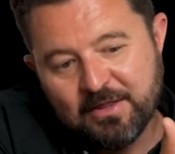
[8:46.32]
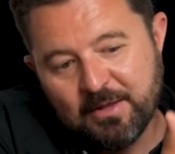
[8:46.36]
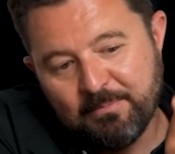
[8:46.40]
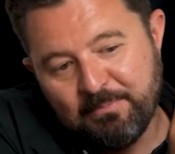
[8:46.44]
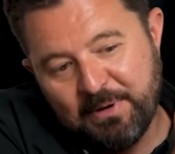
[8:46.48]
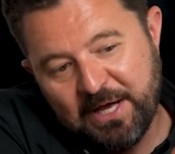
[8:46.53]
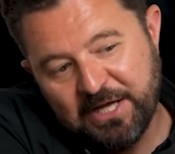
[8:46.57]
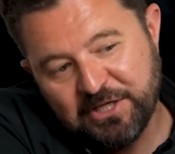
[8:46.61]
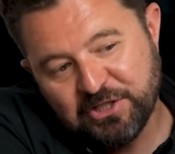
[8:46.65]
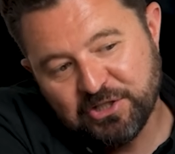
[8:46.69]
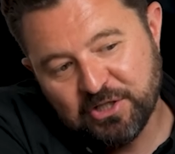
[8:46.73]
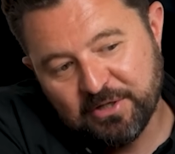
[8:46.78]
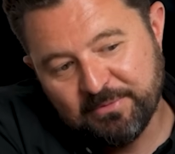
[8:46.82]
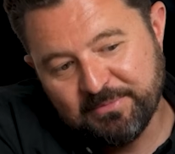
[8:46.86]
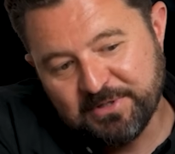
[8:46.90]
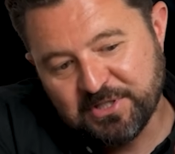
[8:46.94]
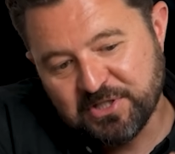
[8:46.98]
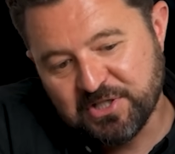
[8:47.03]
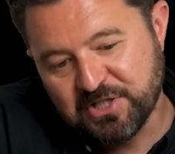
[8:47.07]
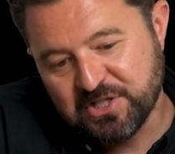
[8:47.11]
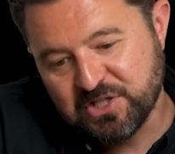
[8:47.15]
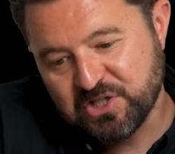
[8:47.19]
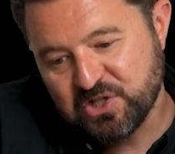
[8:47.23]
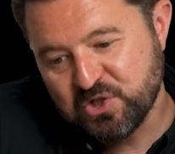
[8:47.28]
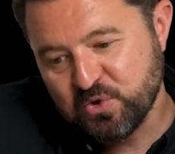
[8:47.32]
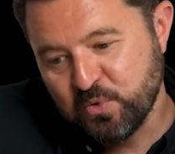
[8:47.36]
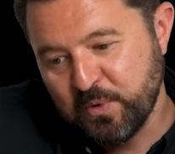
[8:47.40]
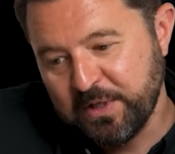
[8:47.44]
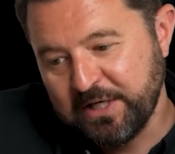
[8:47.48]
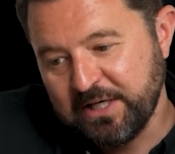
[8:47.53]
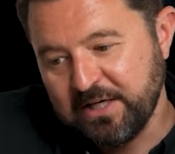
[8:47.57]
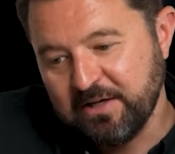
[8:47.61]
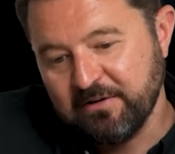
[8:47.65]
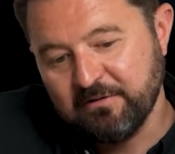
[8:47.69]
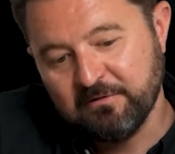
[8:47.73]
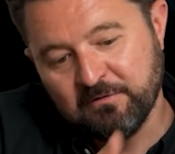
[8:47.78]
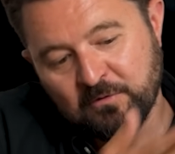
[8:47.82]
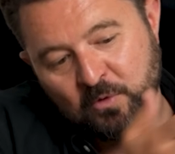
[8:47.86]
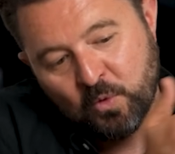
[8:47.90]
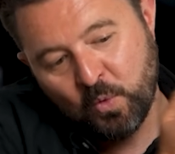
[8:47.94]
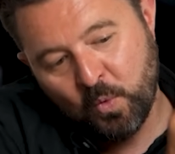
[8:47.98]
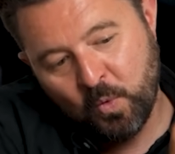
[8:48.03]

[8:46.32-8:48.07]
the pendulum is just swinging